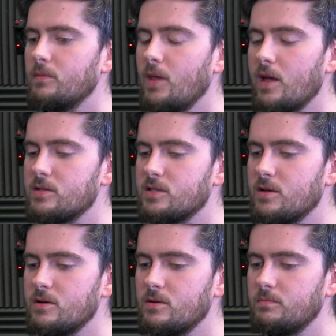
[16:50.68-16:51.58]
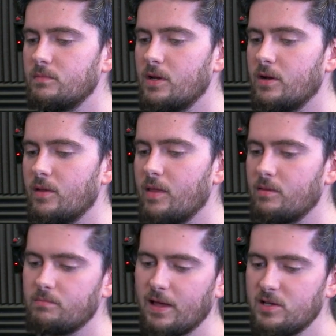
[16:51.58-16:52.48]
Yeah, so,
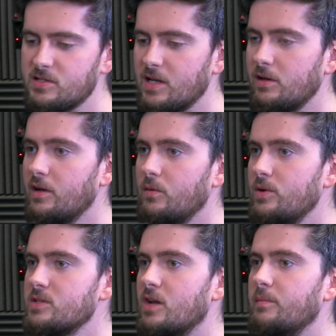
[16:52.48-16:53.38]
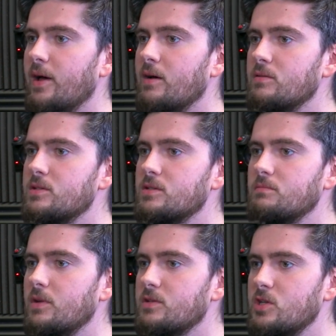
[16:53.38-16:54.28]
like you said, we use Unbounce,
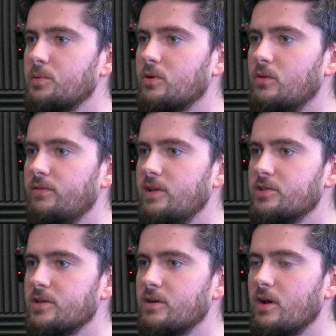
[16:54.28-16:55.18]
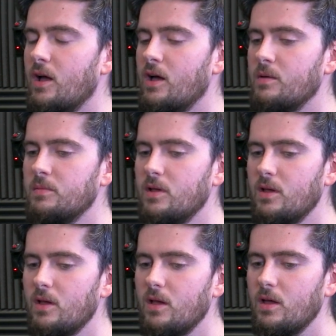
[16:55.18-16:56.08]
super cool feature.
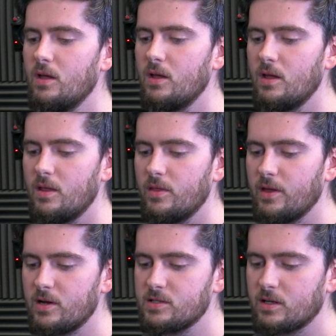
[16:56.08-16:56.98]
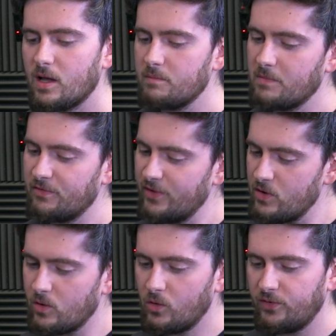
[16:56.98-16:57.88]
There's a few
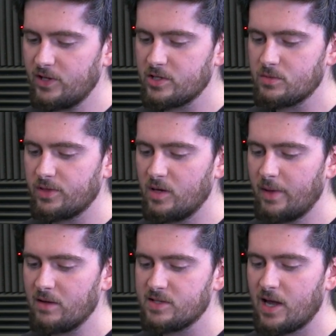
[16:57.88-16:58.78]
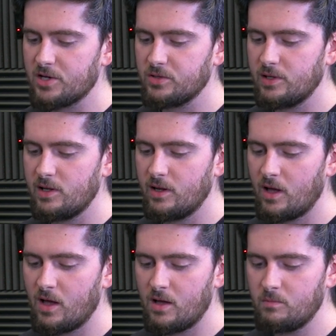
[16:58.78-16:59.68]
cool features with Unbounce actually.
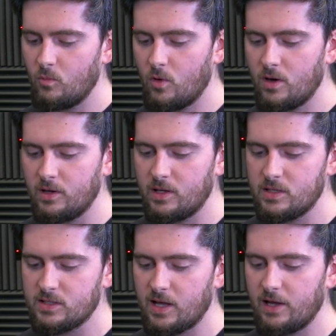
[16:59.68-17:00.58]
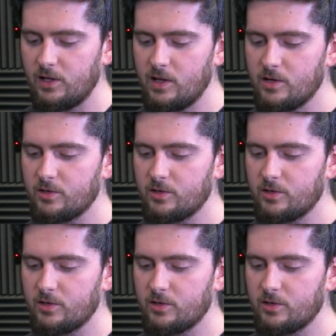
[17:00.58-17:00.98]
One is that you can